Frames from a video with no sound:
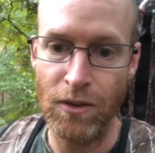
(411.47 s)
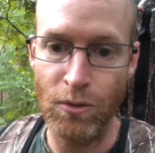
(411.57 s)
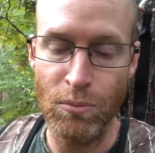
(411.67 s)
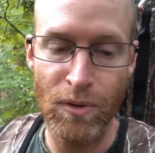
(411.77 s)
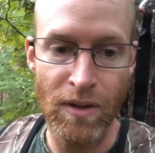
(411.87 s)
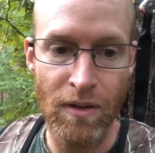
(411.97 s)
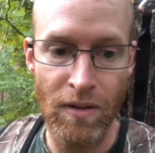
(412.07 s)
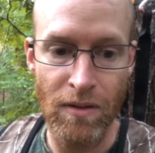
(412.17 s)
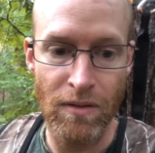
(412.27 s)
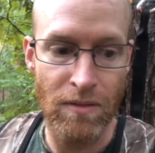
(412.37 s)
He'll breed
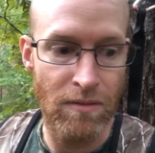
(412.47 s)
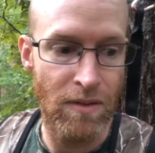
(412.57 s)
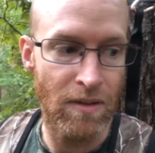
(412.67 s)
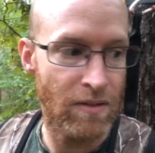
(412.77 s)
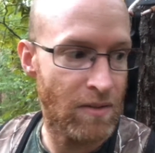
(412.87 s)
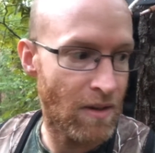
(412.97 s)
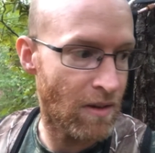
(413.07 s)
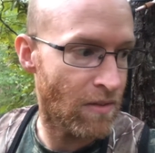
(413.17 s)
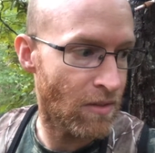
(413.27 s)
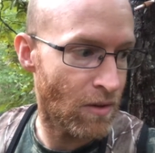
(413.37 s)
her the
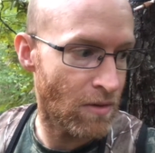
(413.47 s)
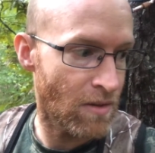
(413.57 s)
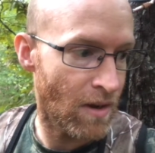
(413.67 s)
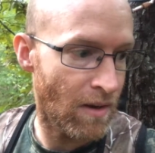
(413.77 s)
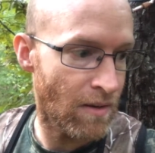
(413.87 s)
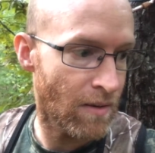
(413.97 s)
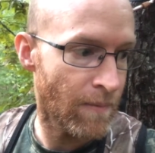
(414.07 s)
second and third day,